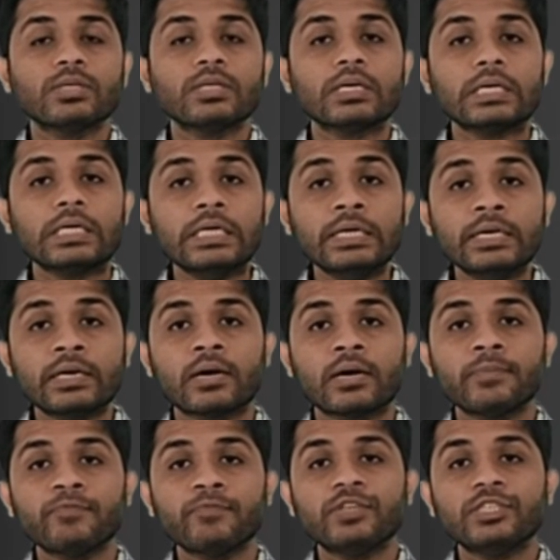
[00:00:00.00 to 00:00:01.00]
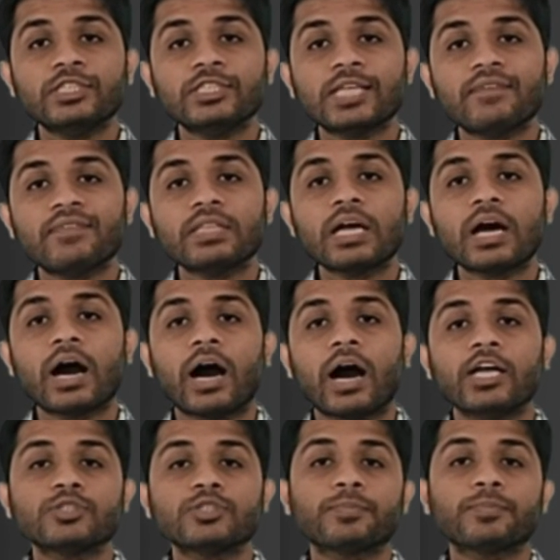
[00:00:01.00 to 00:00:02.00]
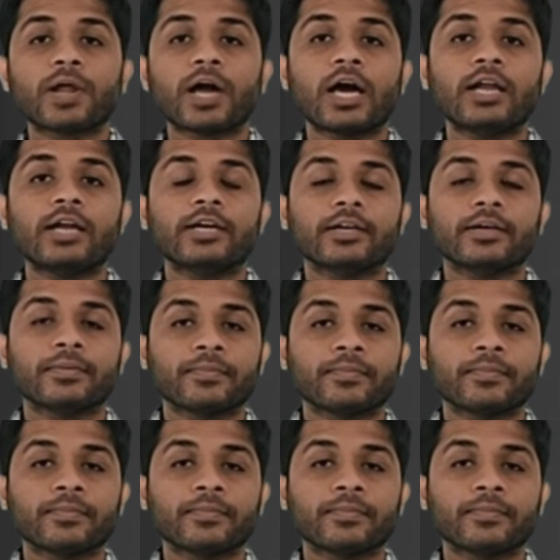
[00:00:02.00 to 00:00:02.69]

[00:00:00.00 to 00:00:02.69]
the interrupt which is having the highest priority.